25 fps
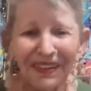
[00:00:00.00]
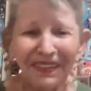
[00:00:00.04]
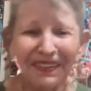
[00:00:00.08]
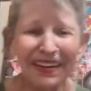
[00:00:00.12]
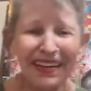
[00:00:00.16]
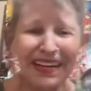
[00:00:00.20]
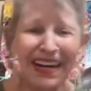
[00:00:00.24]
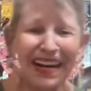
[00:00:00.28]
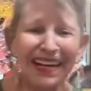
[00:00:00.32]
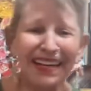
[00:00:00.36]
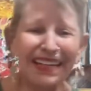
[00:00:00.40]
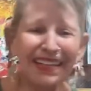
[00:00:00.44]

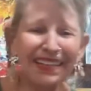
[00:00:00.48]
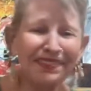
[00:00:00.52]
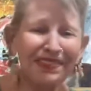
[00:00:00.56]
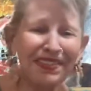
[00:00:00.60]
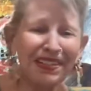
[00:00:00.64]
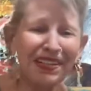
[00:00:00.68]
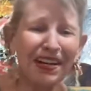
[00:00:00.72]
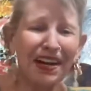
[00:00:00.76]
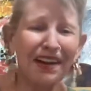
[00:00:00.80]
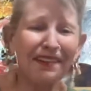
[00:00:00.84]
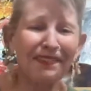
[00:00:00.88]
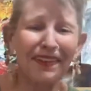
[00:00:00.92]
when I lived
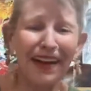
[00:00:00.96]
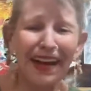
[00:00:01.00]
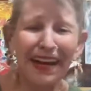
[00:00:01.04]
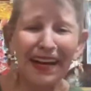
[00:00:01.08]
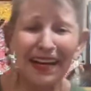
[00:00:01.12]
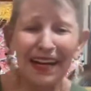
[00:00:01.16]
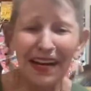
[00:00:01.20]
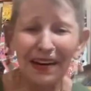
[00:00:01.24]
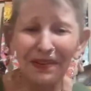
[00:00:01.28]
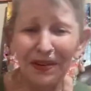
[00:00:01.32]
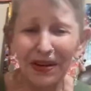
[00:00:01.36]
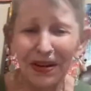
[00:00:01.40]
in
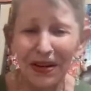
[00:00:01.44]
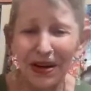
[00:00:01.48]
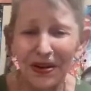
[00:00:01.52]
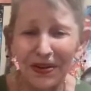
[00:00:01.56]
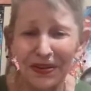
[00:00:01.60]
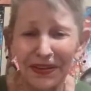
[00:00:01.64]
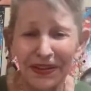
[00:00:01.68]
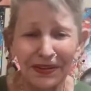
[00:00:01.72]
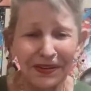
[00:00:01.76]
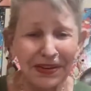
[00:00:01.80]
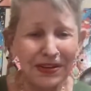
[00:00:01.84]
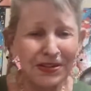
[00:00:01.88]
Hawaii, I would go
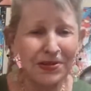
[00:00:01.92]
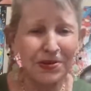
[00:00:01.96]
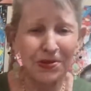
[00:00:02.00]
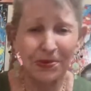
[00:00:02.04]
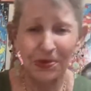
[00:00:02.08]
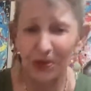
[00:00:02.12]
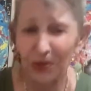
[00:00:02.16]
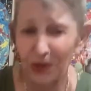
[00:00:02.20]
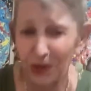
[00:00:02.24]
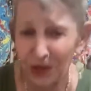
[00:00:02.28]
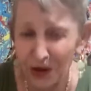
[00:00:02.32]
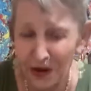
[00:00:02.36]
there and
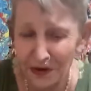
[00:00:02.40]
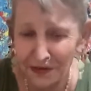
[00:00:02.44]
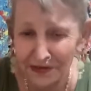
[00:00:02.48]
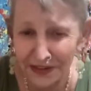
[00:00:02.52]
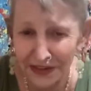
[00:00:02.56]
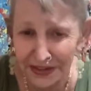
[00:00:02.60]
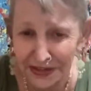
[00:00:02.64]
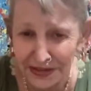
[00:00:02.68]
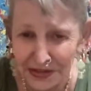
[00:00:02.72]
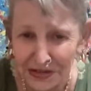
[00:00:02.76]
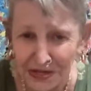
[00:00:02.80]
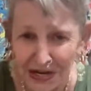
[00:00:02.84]
drool over
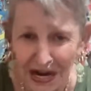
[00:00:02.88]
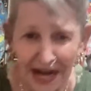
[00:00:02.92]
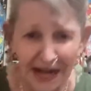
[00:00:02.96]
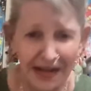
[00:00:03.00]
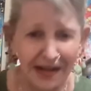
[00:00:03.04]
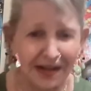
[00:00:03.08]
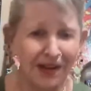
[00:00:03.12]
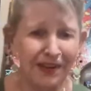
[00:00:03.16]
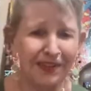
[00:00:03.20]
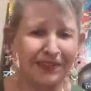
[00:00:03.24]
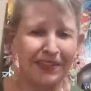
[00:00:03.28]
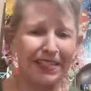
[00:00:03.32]
the
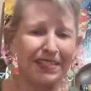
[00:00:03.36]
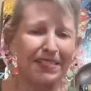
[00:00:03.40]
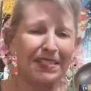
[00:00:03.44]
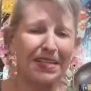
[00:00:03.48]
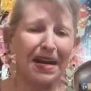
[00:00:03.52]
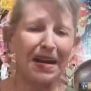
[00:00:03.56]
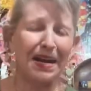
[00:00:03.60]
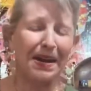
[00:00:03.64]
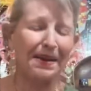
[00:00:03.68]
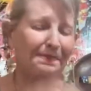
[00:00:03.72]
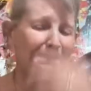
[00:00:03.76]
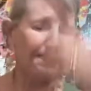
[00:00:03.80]
jade all the
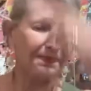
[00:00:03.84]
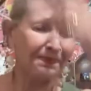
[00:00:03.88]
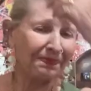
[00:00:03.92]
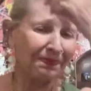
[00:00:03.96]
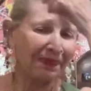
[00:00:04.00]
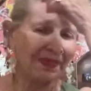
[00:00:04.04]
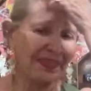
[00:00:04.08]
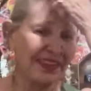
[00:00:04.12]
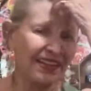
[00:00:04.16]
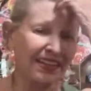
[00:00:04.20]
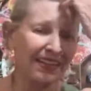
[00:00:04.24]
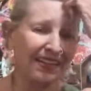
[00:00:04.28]
time.
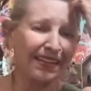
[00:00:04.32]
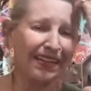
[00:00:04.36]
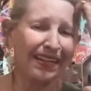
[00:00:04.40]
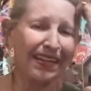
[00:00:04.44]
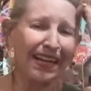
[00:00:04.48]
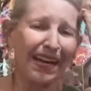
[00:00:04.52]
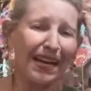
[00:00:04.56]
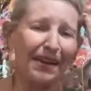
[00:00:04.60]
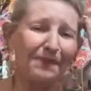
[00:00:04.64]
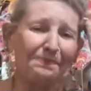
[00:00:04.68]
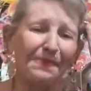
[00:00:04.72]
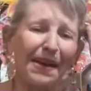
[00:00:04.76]

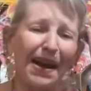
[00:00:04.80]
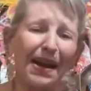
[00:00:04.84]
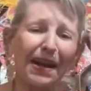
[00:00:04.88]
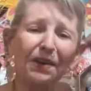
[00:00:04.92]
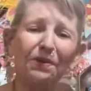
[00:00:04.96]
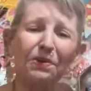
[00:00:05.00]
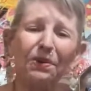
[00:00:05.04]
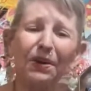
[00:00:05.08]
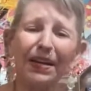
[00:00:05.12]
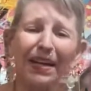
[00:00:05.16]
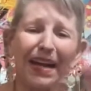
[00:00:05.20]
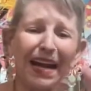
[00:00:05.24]
And
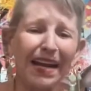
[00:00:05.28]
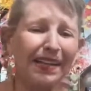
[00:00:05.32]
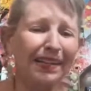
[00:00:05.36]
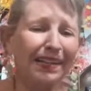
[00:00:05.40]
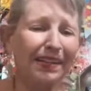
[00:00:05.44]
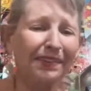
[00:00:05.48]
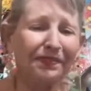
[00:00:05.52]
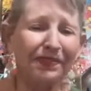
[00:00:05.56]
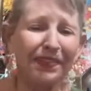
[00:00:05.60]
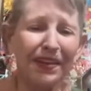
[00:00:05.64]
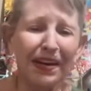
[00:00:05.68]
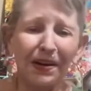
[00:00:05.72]
back when I
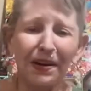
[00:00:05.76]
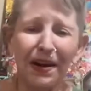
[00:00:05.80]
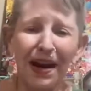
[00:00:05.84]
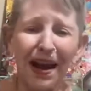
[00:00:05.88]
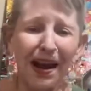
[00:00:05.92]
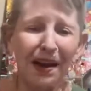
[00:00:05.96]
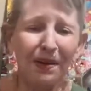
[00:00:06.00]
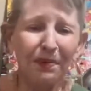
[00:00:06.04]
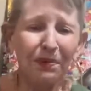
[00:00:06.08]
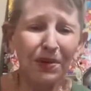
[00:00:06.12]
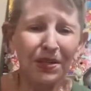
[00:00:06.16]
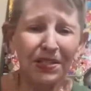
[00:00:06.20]
lived there,
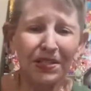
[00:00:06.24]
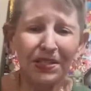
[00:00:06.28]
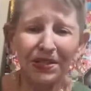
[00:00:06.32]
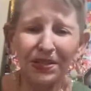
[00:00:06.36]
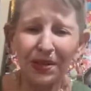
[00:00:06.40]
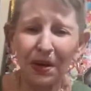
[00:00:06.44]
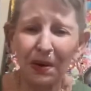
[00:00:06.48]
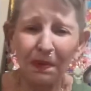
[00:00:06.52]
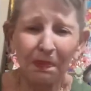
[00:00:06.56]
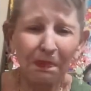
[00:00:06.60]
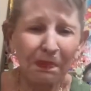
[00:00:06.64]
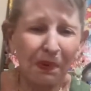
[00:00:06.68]
I was
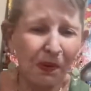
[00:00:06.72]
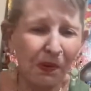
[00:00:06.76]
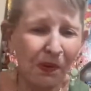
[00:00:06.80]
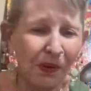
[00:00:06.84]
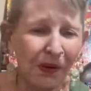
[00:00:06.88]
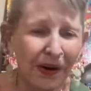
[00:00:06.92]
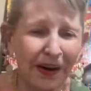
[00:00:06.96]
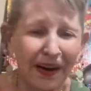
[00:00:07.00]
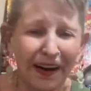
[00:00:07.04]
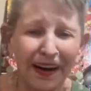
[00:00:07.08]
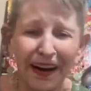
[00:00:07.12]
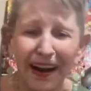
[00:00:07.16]
so
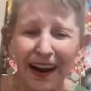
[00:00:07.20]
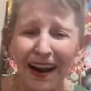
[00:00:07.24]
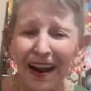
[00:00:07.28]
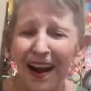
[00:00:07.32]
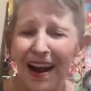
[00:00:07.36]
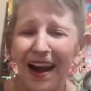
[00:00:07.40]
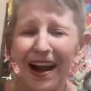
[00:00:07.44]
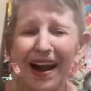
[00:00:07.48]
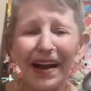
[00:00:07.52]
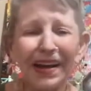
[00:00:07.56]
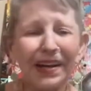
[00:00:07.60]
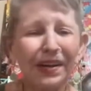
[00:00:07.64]
poor,
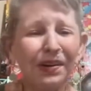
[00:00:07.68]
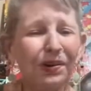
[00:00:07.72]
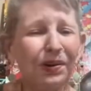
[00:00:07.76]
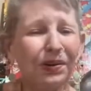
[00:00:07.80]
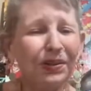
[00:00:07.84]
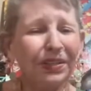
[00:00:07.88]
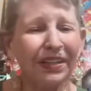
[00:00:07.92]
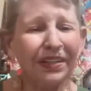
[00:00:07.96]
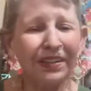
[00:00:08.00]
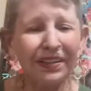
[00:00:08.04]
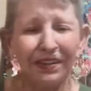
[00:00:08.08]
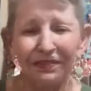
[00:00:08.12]
I
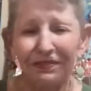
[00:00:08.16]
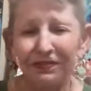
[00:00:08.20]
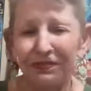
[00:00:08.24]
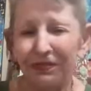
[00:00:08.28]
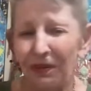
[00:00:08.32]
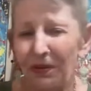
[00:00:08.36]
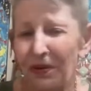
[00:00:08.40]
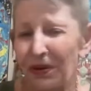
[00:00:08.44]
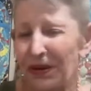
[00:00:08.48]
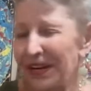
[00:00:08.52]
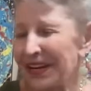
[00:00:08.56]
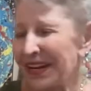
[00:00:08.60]
couldn't
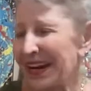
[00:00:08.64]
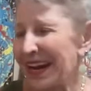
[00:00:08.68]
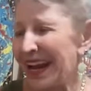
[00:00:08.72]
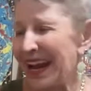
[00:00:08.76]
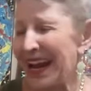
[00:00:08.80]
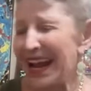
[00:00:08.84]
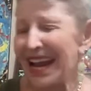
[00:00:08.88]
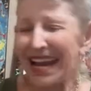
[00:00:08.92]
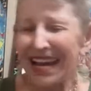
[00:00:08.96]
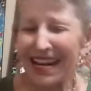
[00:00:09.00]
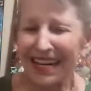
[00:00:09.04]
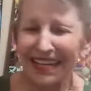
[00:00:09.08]
afford
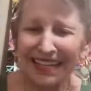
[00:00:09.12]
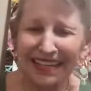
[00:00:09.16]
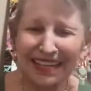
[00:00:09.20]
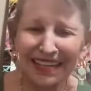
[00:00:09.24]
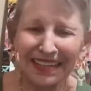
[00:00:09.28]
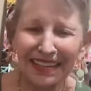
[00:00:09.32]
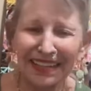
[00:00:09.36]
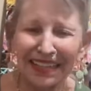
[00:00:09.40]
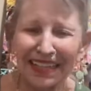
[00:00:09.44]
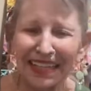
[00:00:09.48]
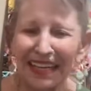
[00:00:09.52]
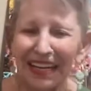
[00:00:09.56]

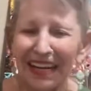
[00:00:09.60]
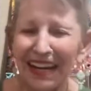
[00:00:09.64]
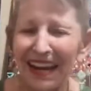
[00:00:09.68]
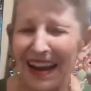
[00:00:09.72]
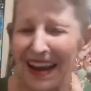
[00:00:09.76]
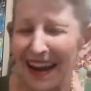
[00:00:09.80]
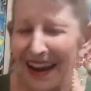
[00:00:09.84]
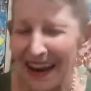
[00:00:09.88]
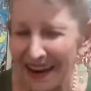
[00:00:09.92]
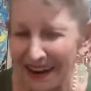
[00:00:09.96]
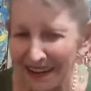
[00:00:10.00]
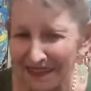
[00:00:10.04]
anything
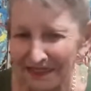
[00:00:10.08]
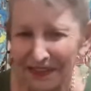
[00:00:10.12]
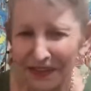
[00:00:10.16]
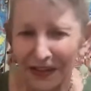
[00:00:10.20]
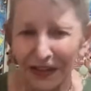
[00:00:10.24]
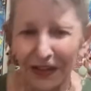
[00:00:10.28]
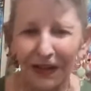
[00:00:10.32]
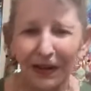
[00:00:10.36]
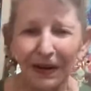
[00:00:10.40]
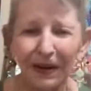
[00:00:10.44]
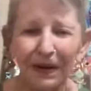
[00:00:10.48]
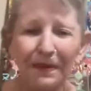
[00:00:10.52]

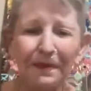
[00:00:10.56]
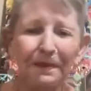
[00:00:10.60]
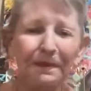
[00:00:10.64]
ever.